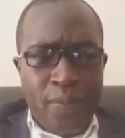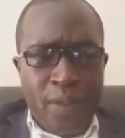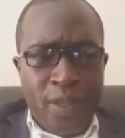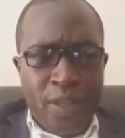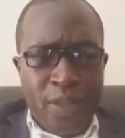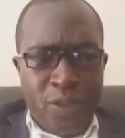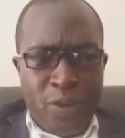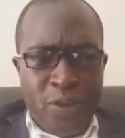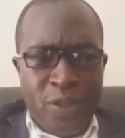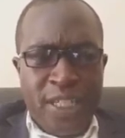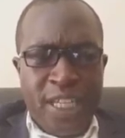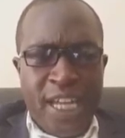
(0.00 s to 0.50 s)

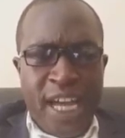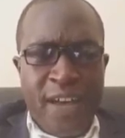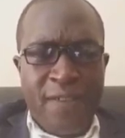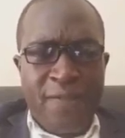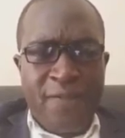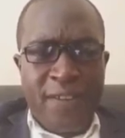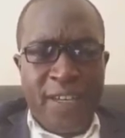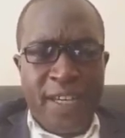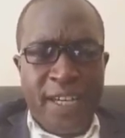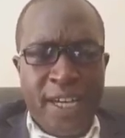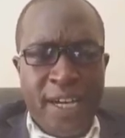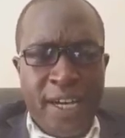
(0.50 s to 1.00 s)
not
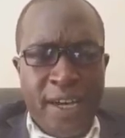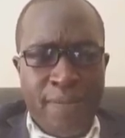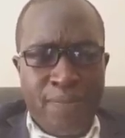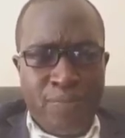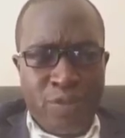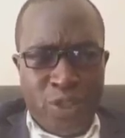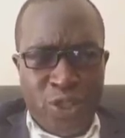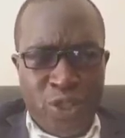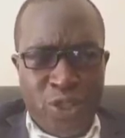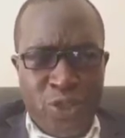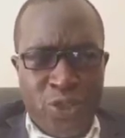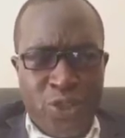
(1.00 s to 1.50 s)
having
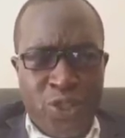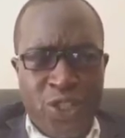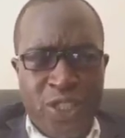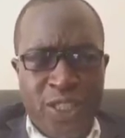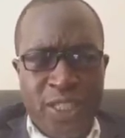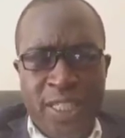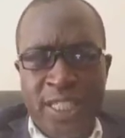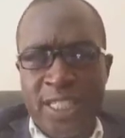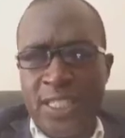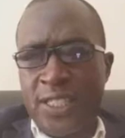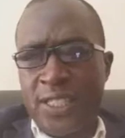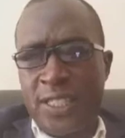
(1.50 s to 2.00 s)
produced
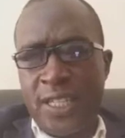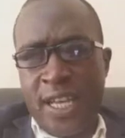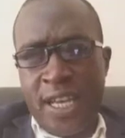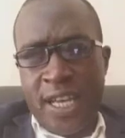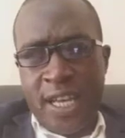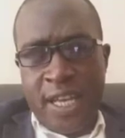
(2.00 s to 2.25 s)
this